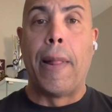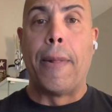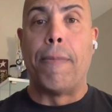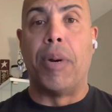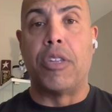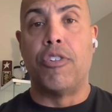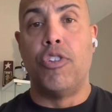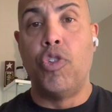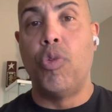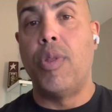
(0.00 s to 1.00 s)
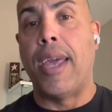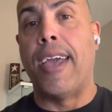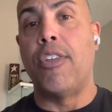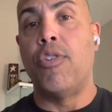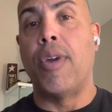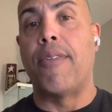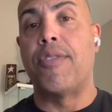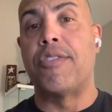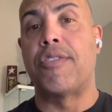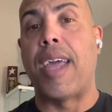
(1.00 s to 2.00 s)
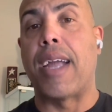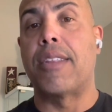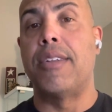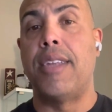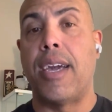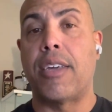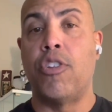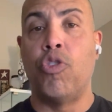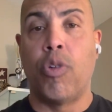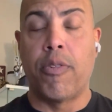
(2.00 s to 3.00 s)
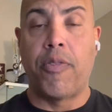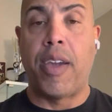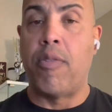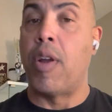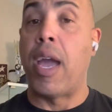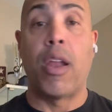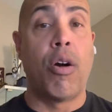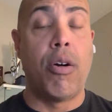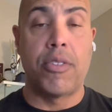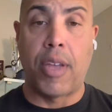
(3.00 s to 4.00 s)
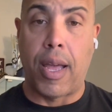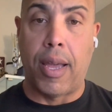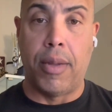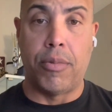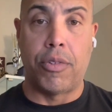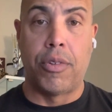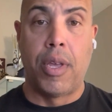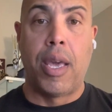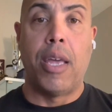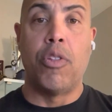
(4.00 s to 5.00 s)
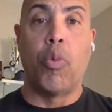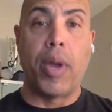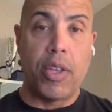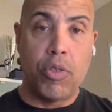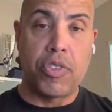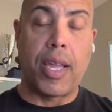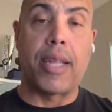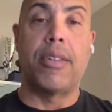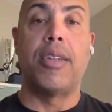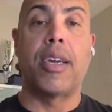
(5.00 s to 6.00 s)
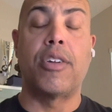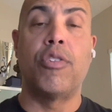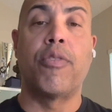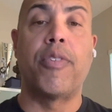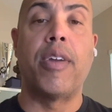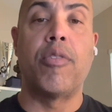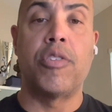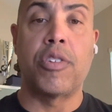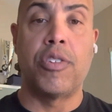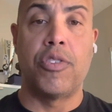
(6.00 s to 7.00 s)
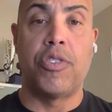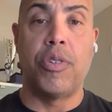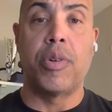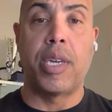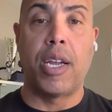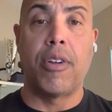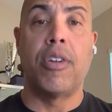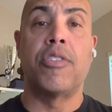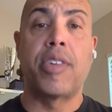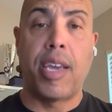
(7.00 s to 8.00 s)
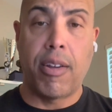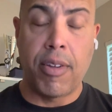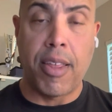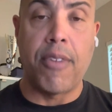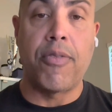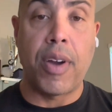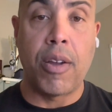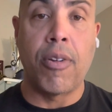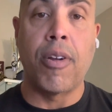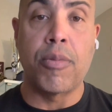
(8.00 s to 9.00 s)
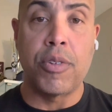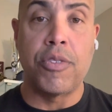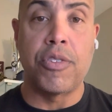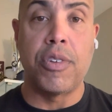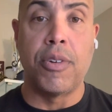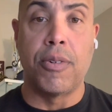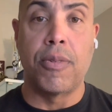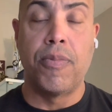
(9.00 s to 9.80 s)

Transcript: But to do that, you have to stack the deck in your favor at all times. And the way you stack the deck in your favor as a concealed carrier is carry that firearm concealed.